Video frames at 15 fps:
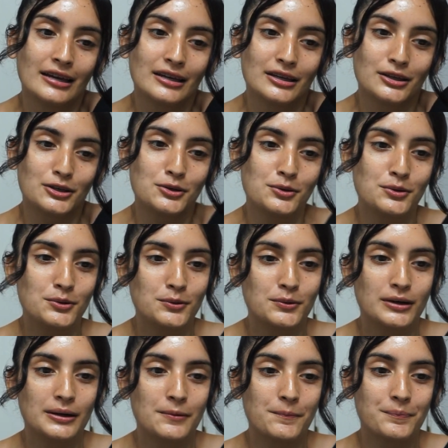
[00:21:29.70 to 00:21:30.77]
you
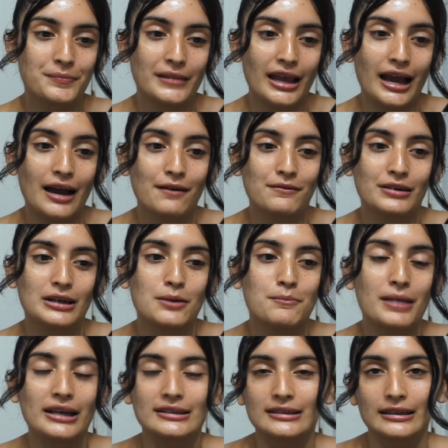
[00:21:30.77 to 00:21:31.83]
have an
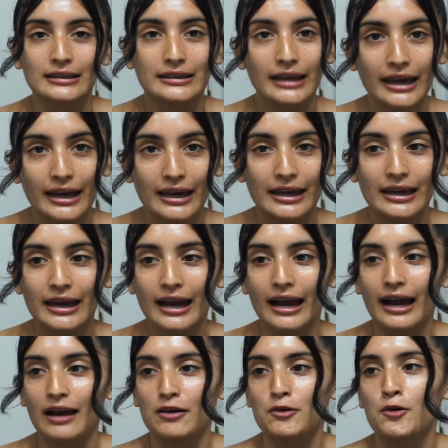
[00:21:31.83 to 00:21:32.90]
amazing day.
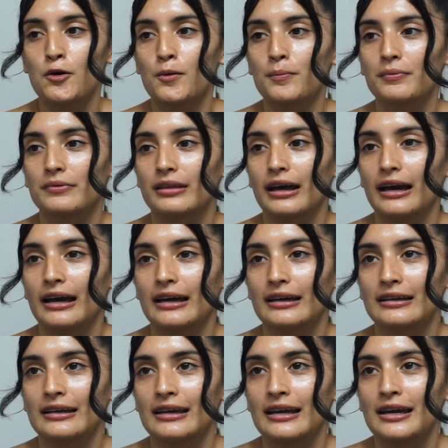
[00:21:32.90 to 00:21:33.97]
I hope that
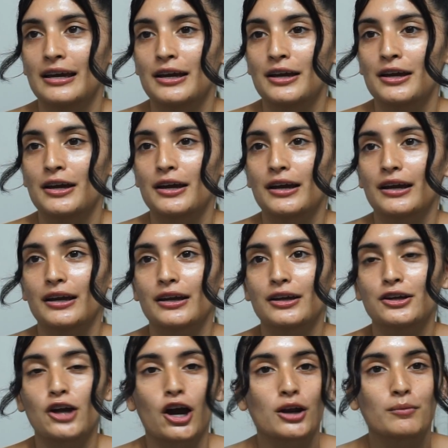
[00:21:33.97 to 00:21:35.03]

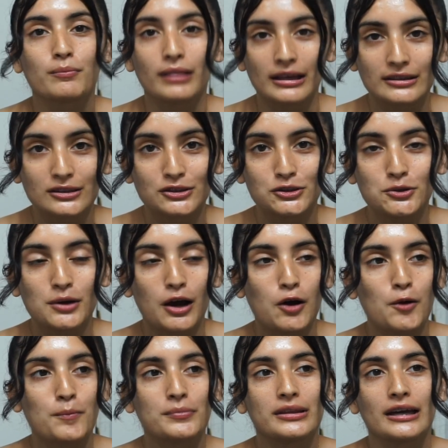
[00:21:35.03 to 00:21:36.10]
God blesses you. I
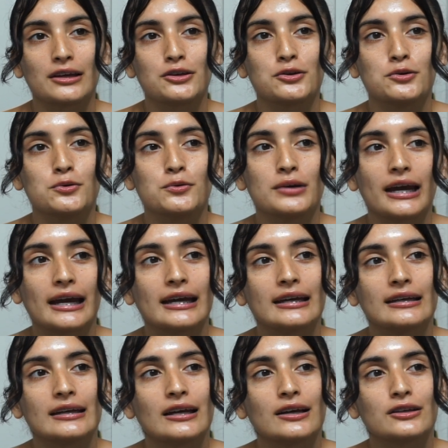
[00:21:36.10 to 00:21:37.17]
hope that you
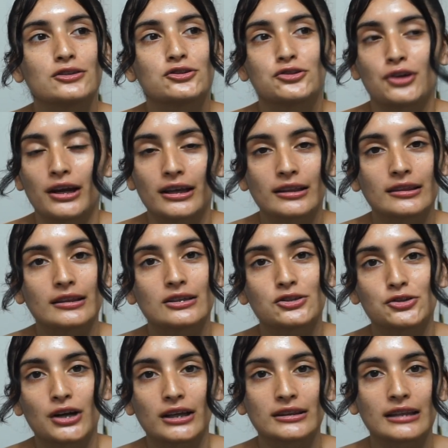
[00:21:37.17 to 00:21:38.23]
gain strength, the
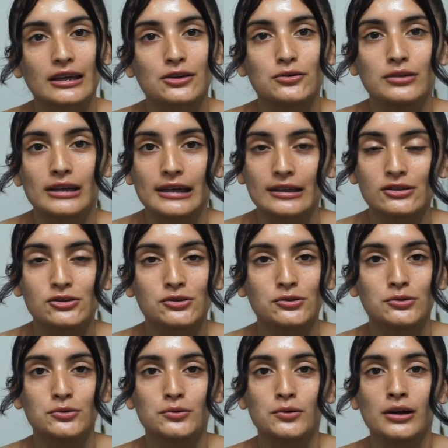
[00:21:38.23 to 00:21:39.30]
strength that you need
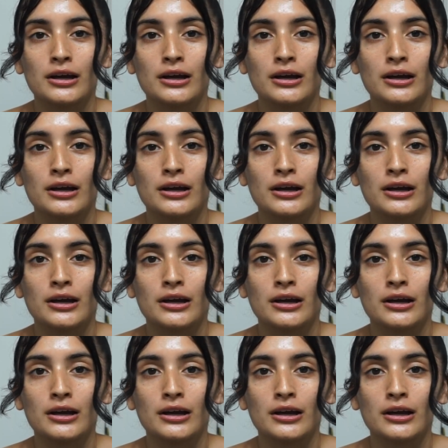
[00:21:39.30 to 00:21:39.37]
to